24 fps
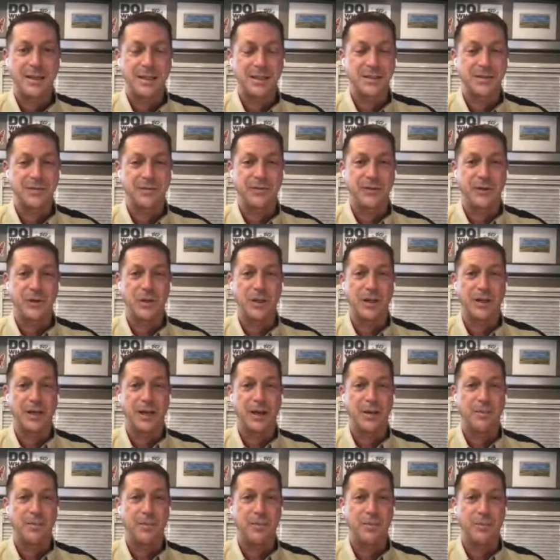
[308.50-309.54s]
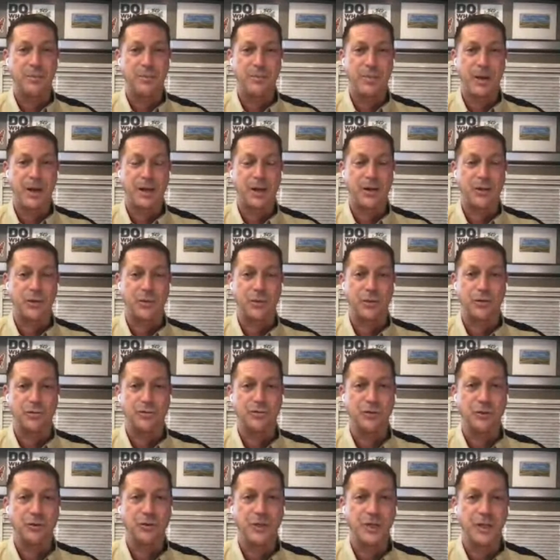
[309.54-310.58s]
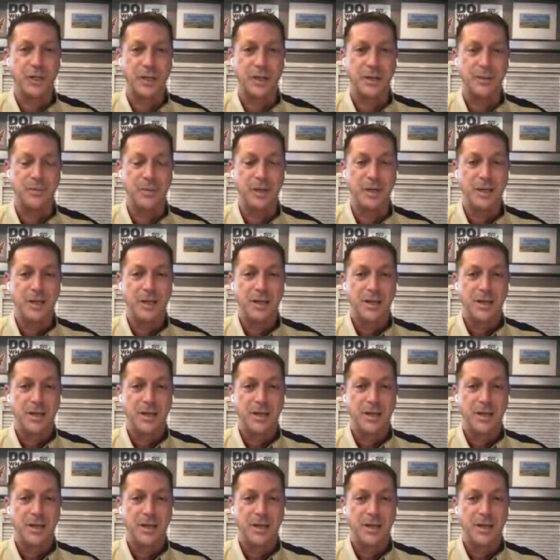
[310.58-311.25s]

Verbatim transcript: it doesn't feel like I'm back on the road full time,